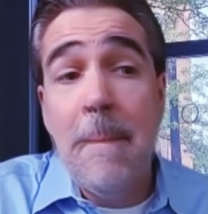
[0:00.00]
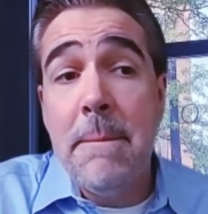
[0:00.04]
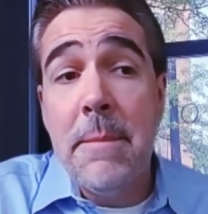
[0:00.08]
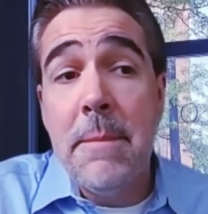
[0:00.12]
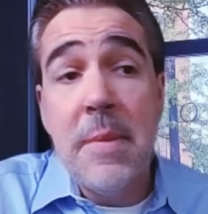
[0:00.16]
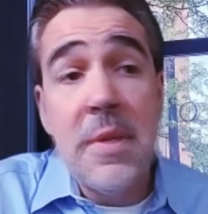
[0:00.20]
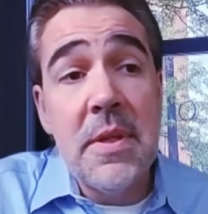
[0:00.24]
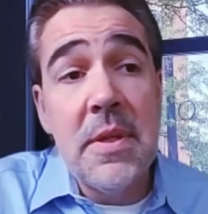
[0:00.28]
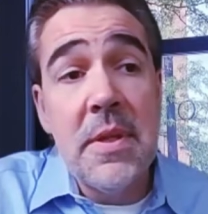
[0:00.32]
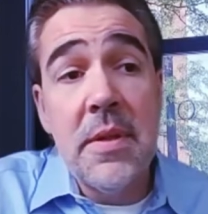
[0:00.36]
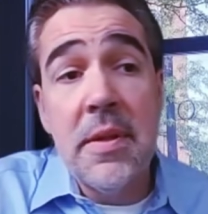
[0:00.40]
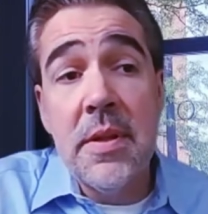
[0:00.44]

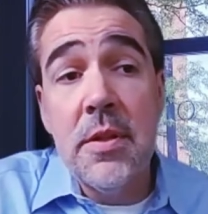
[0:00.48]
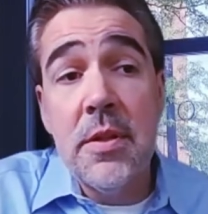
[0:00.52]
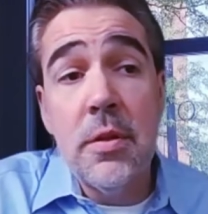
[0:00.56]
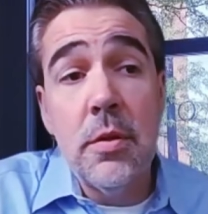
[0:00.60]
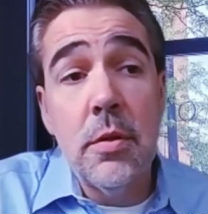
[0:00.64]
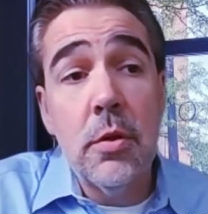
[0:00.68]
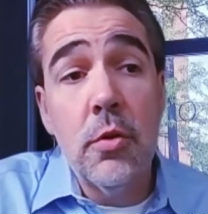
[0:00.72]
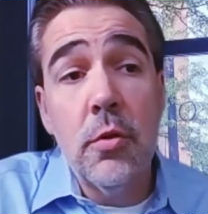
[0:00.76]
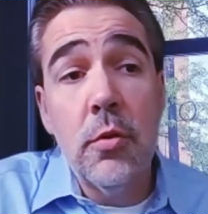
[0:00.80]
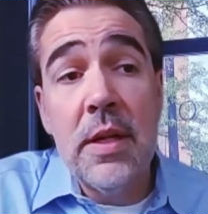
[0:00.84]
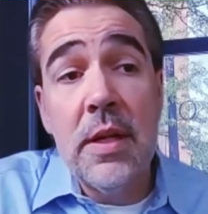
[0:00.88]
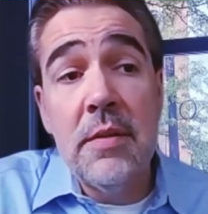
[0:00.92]

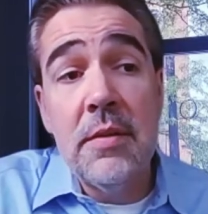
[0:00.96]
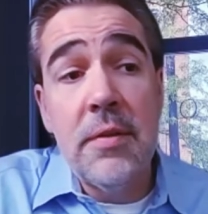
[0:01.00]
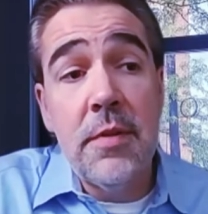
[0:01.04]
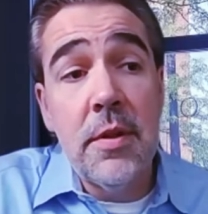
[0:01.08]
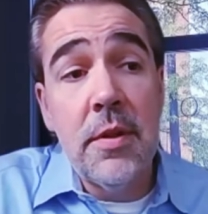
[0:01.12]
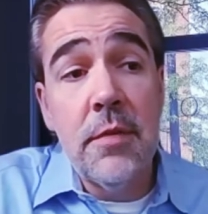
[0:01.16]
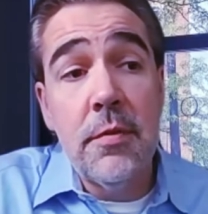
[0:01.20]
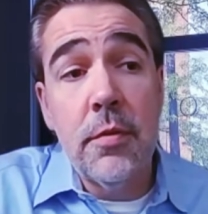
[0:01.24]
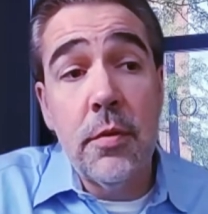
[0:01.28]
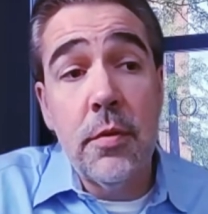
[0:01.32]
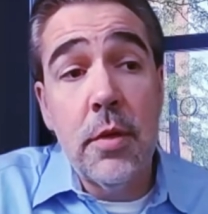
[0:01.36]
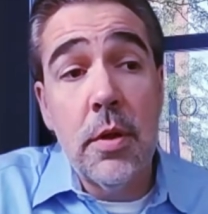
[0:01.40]
you're a great
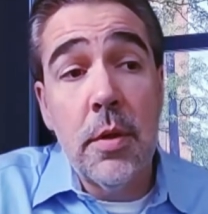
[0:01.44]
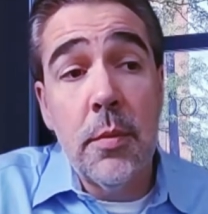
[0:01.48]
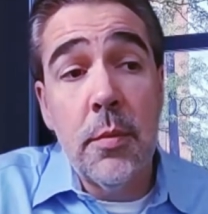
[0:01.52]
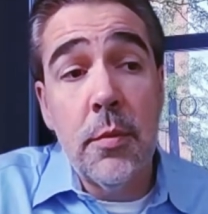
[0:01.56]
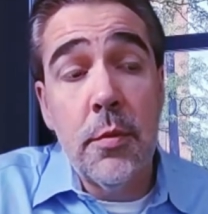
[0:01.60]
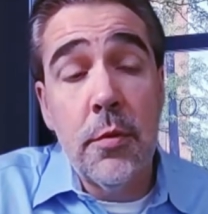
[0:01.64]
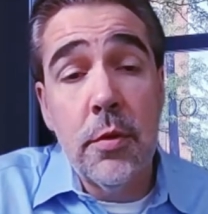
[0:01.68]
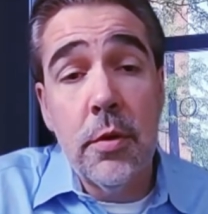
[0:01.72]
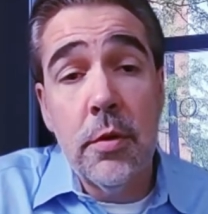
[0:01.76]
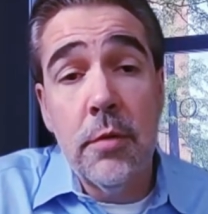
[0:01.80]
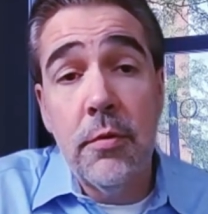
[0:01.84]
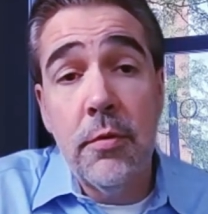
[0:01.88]
fit for a
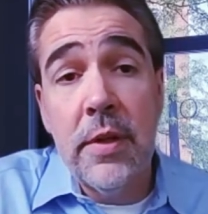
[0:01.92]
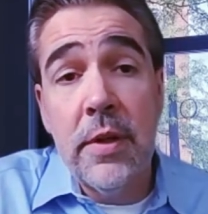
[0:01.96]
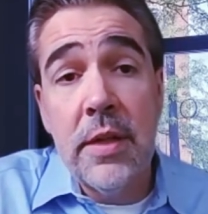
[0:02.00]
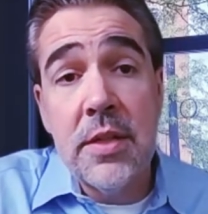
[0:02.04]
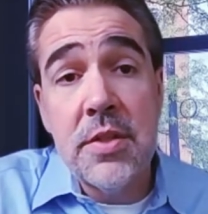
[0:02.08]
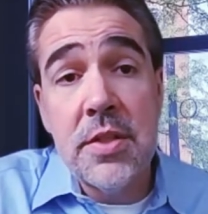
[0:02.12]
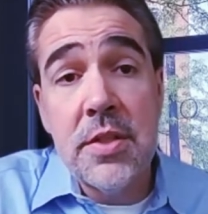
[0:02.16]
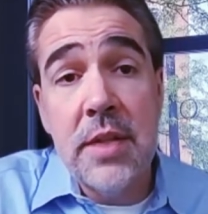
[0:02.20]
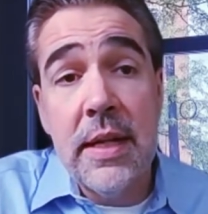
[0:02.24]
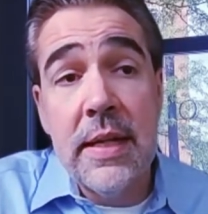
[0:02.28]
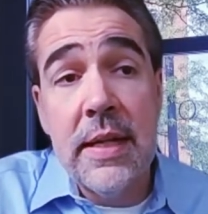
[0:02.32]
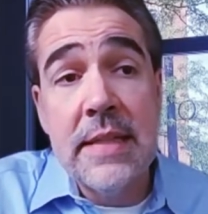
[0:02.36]
for a
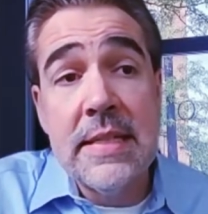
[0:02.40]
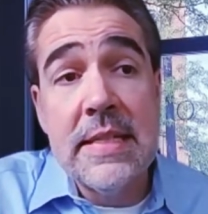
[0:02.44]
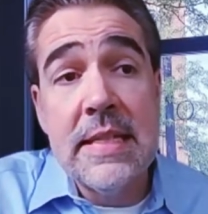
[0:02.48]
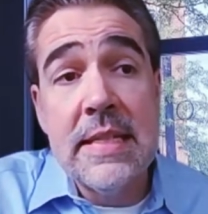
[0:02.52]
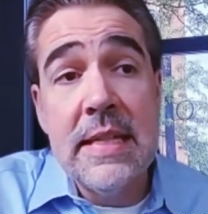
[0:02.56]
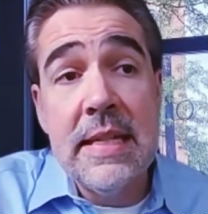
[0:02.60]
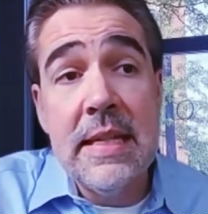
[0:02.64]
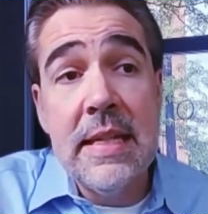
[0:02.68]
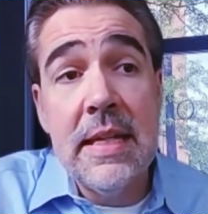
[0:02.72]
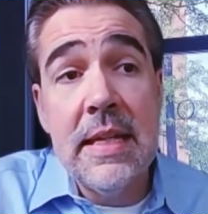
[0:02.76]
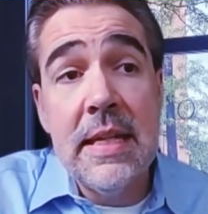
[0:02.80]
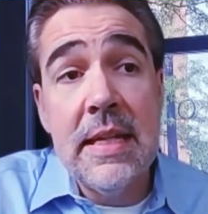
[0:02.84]
franchise
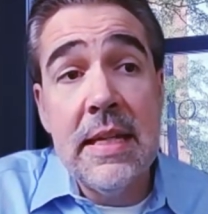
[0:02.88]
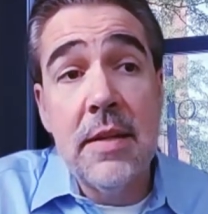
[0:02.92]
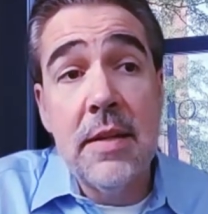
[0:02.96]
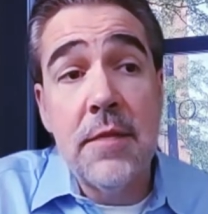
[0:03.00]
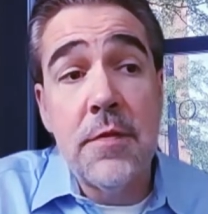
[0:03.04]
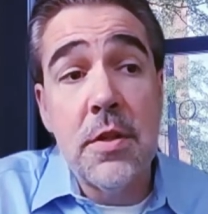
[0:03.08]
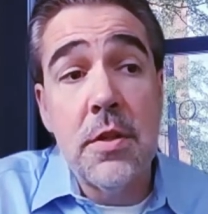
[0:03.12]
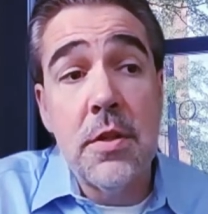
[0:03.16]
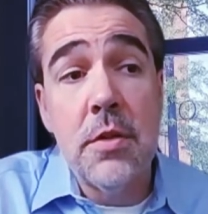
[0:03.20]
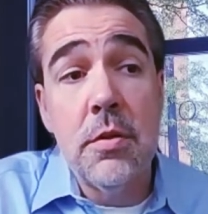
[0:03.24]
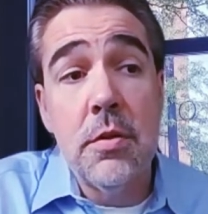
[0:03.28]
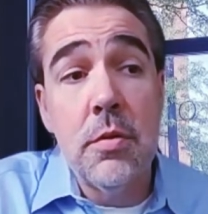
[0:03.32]
if
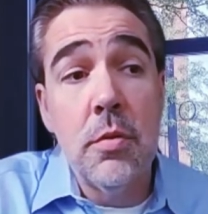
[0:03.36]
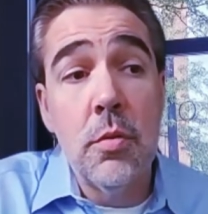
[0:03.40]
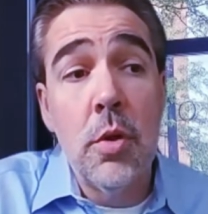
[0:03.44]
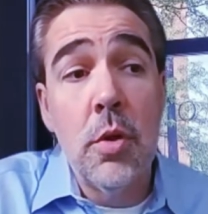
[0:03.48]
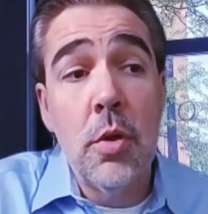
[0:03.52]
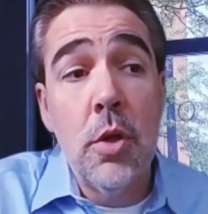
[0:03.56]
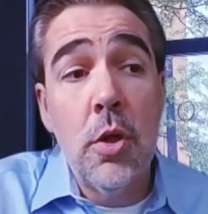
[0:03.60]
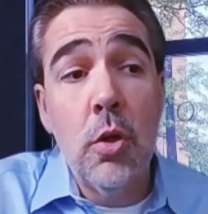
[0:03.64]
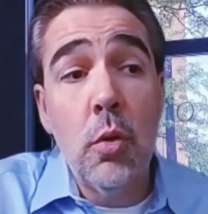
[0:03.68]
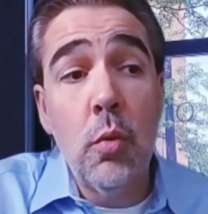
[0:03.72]
you